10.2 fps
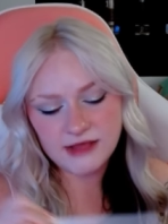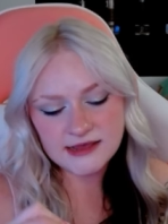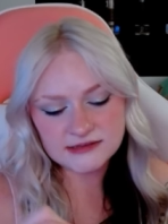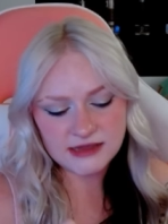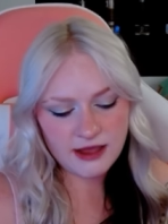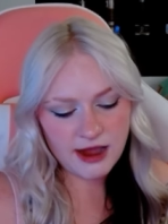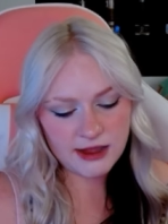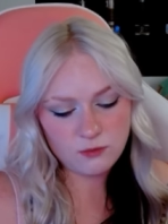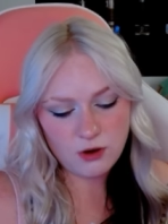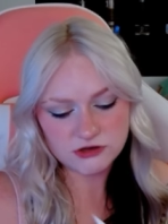last night I
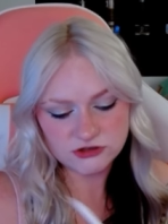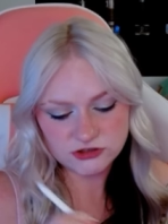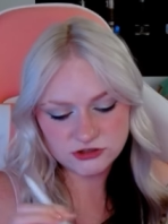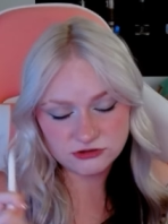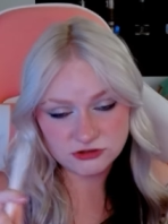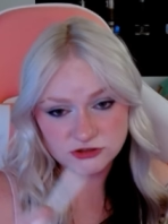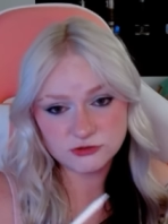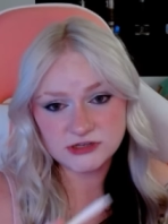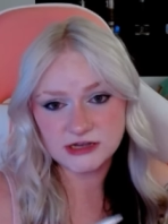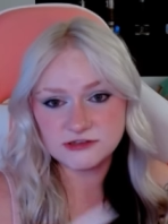watched the
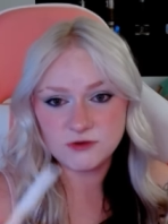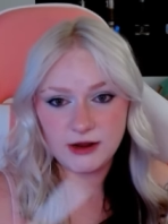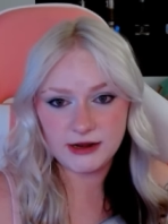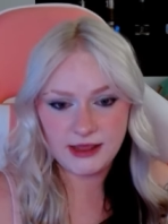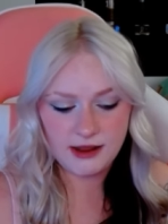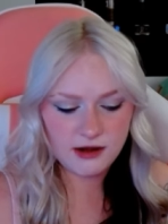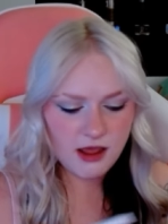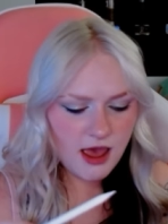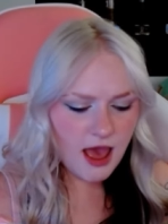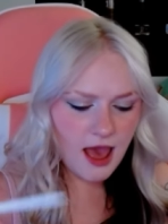Suicide Squad again,
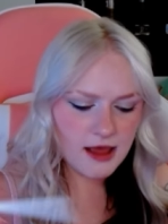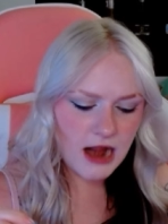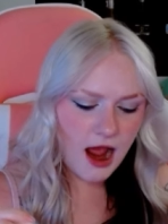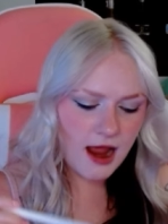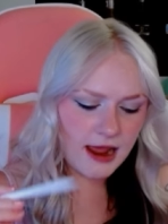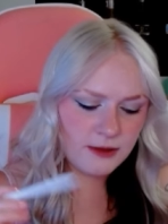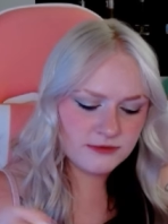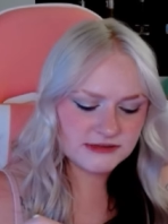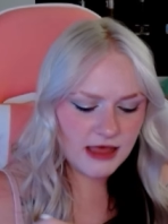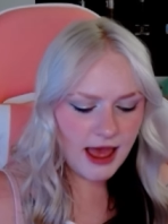and I
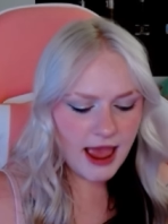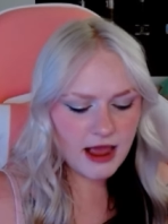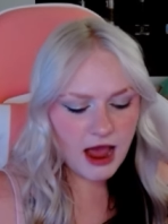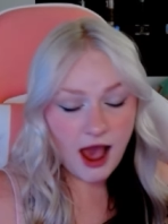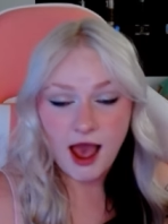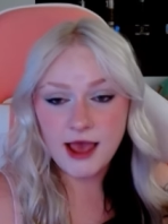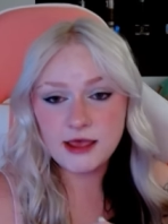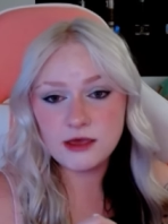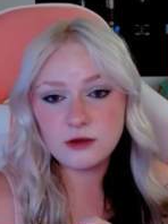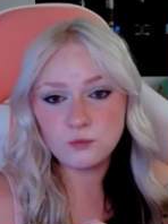was like,
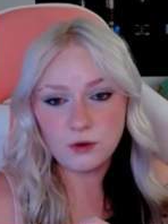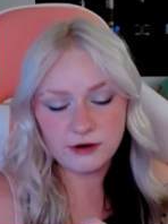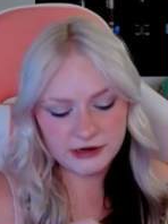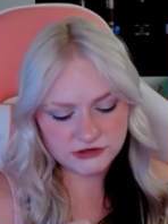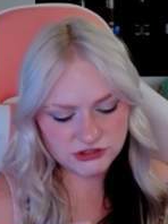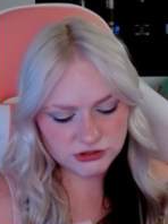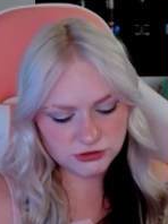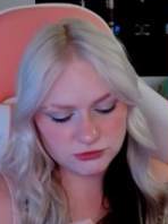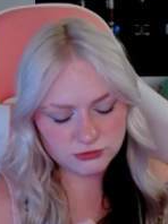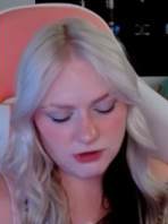I wanted
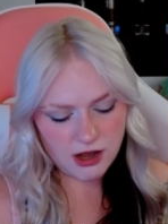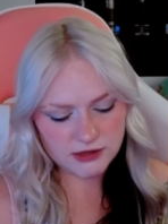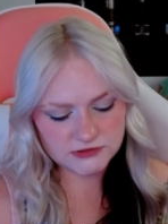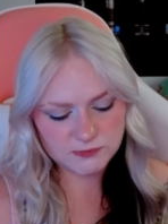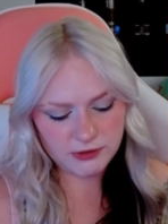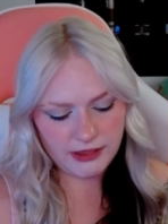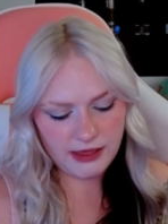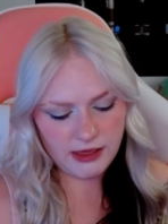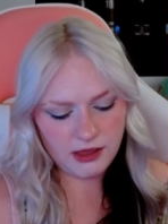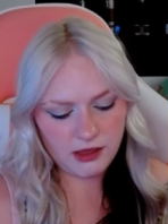to
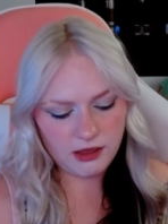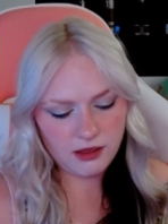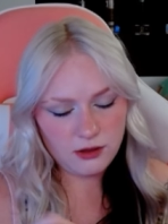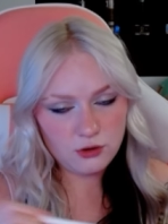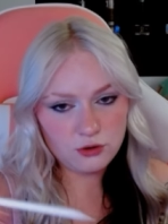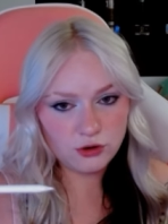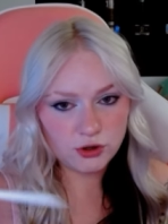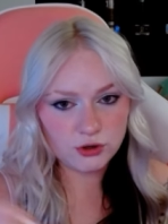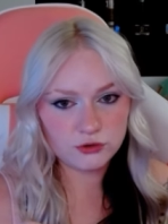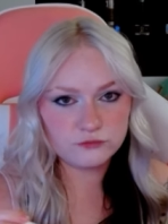cosplay
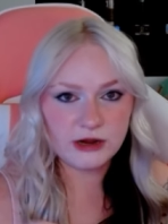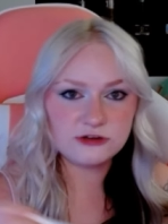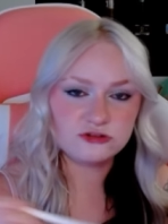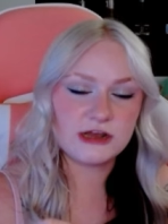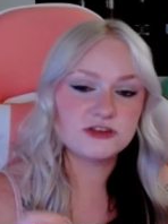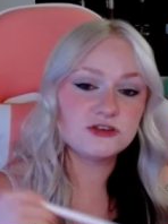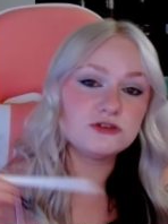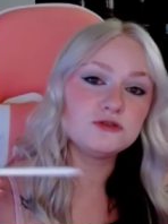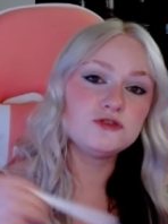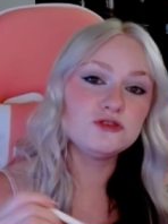her red dress
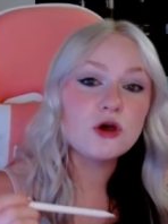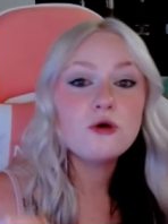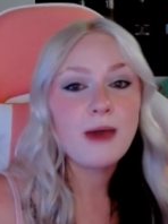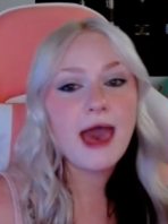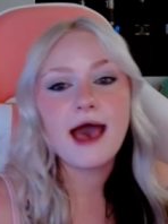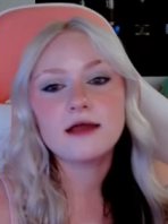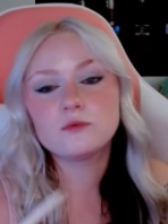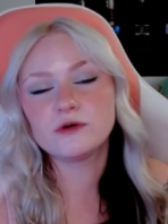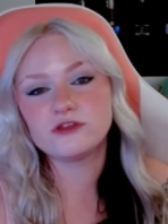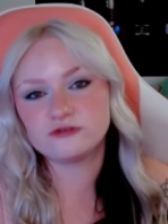so bad
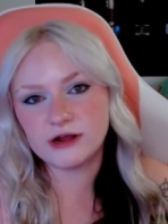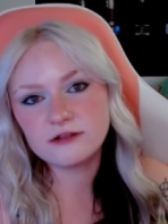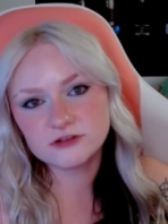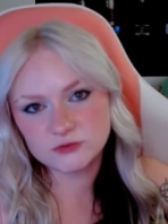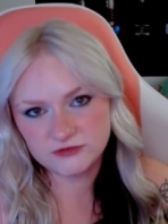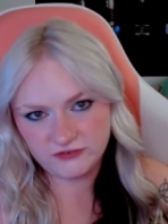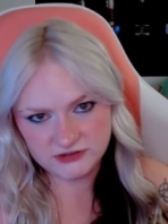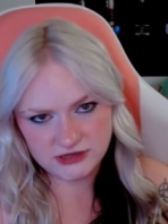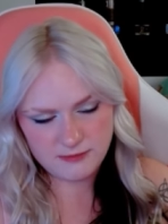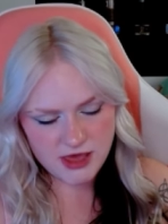when the trailers were
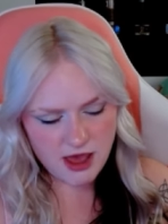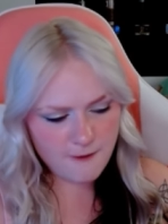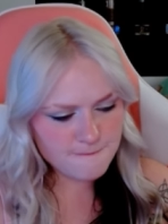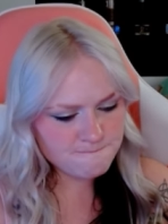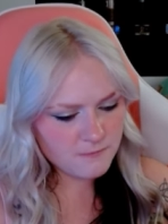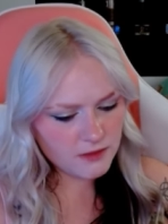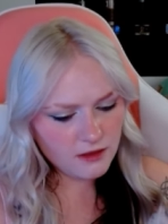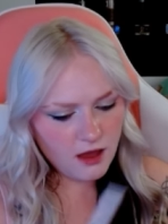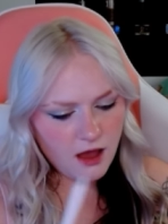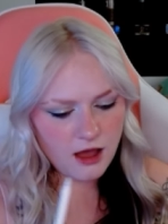first coming out.
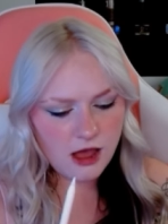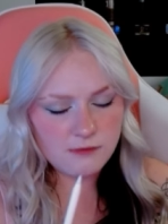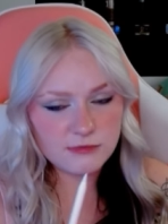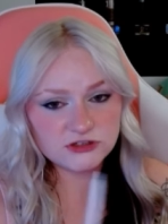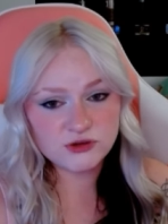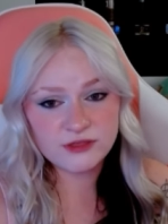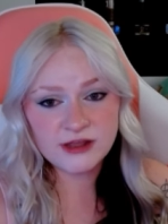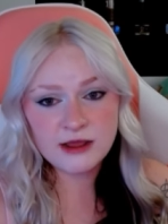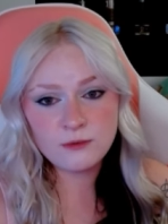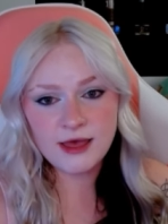So then
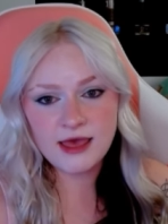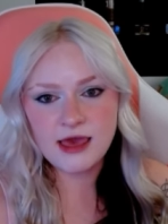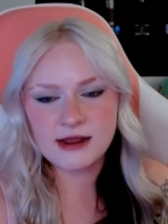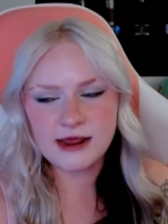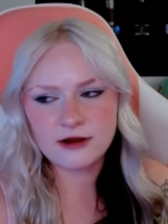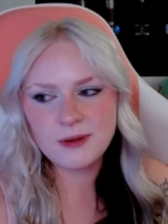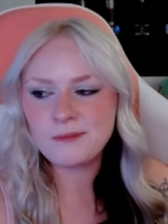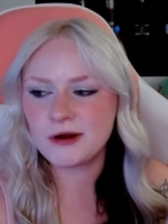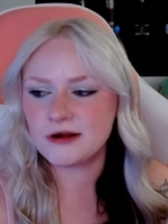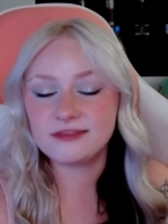I went and I
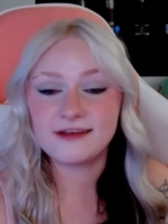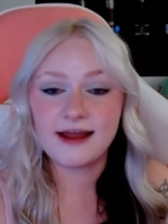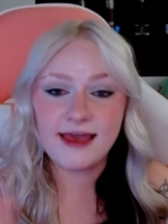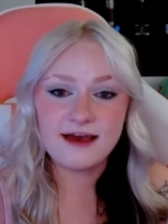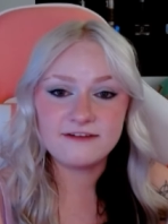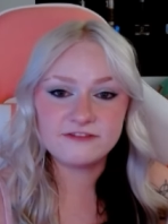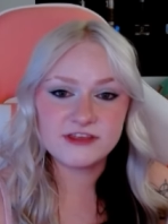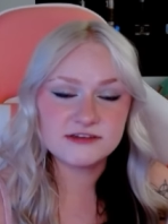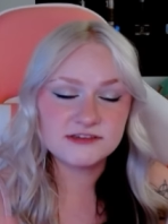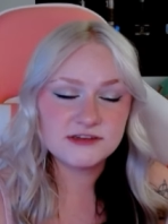remembered that I have
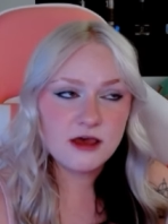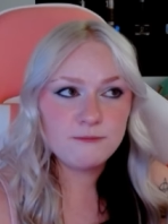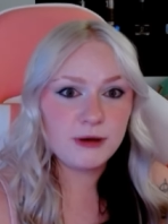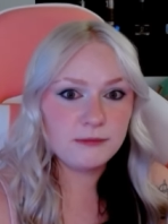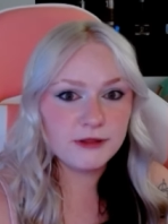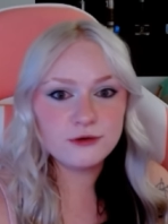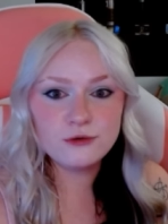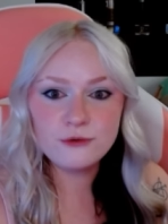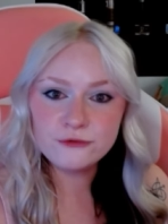this public Google